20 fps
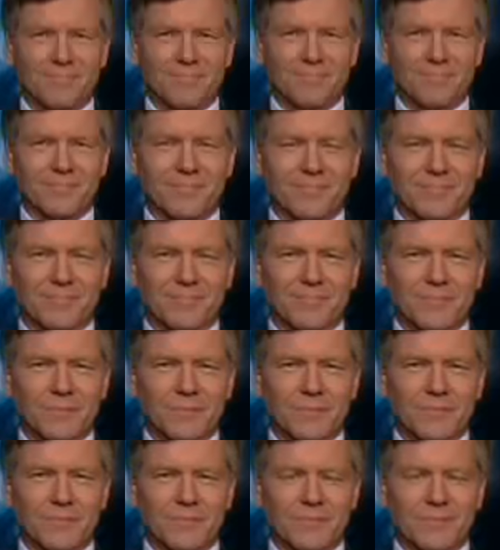
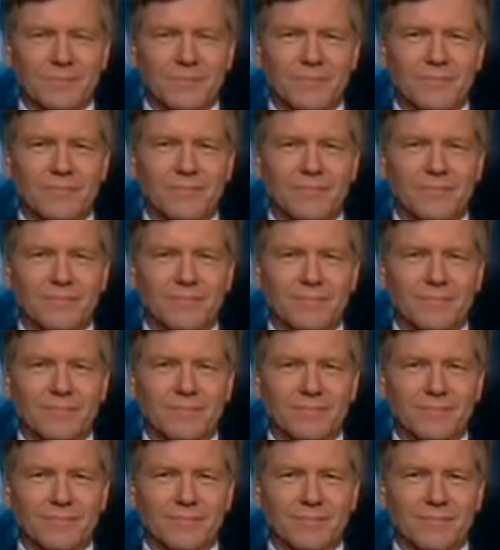
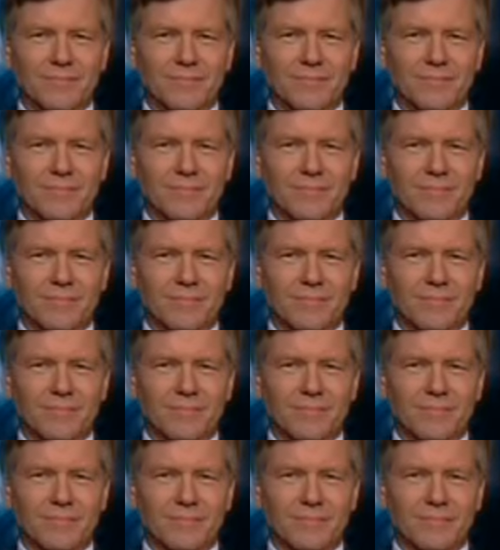
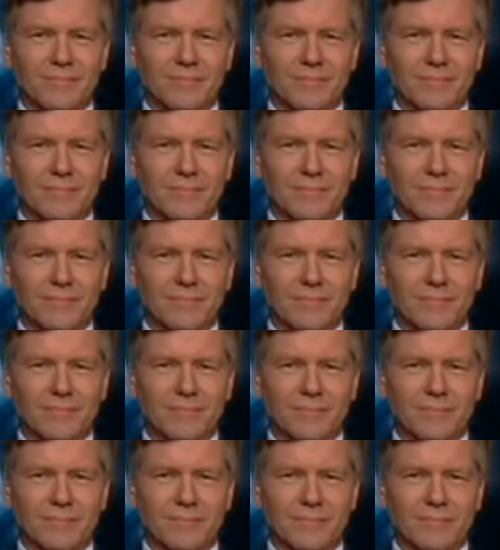
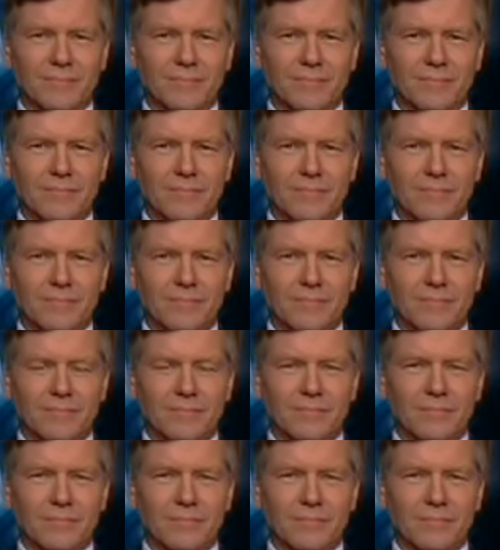
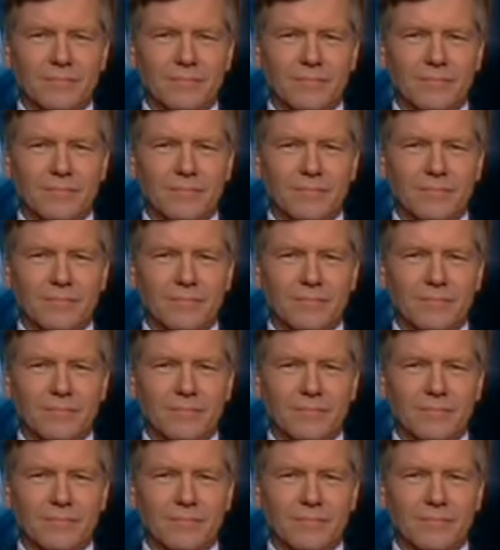This person isn't speaking.